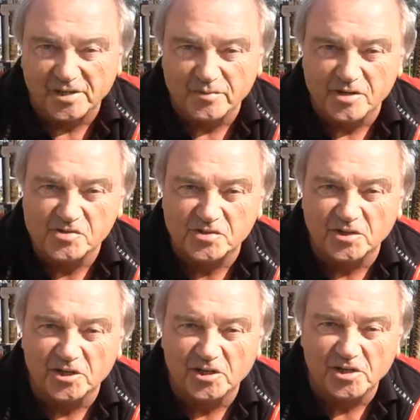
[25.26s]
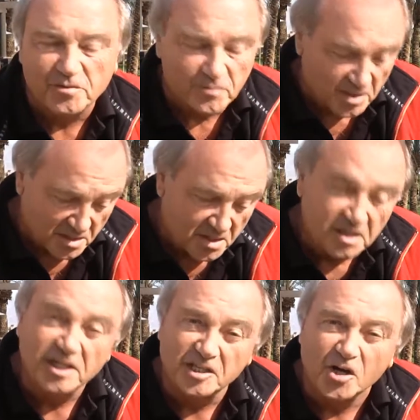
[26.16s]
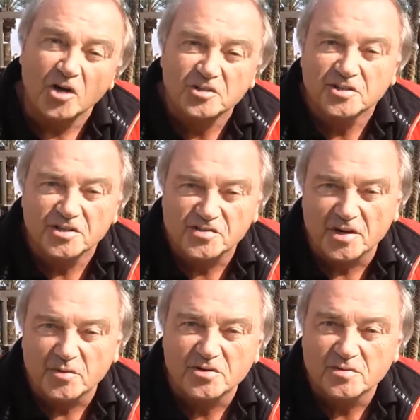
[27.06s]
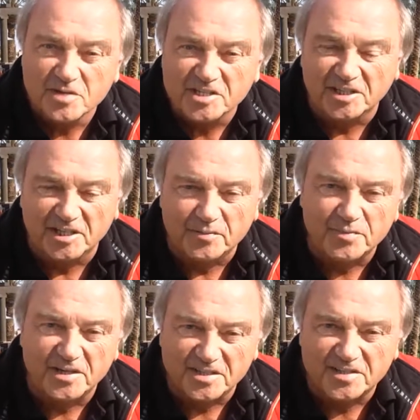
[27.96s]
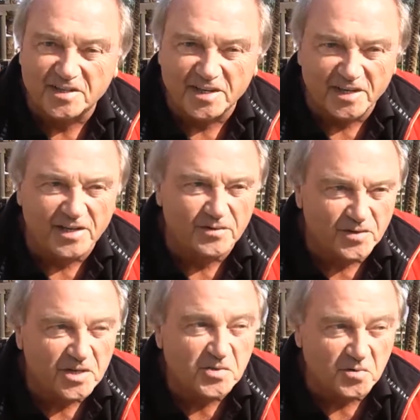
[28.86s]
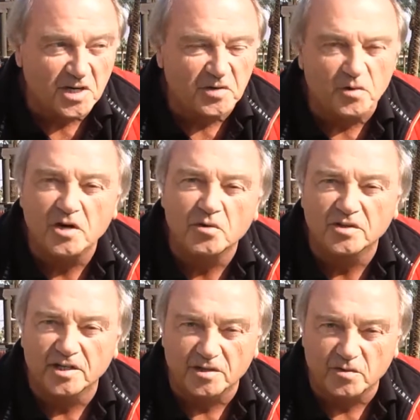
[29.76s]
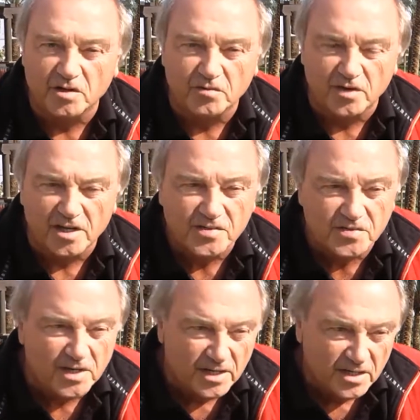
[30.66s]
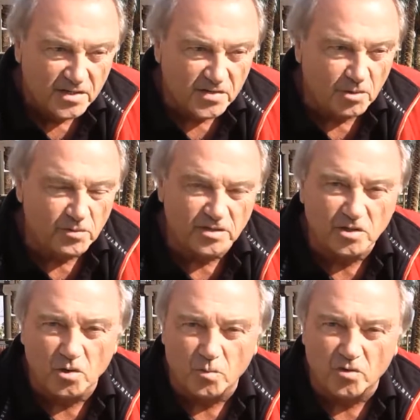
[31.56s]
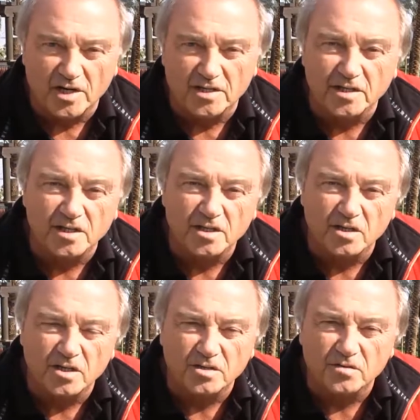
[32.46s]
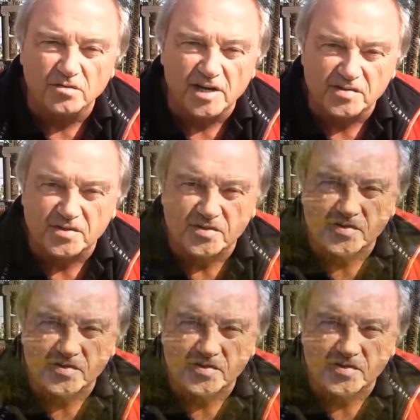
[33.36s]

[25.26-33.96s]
most of the year. A little hot in the summer, admittedly, but things really grow and they grow fast. So we've incorporated a lot of desert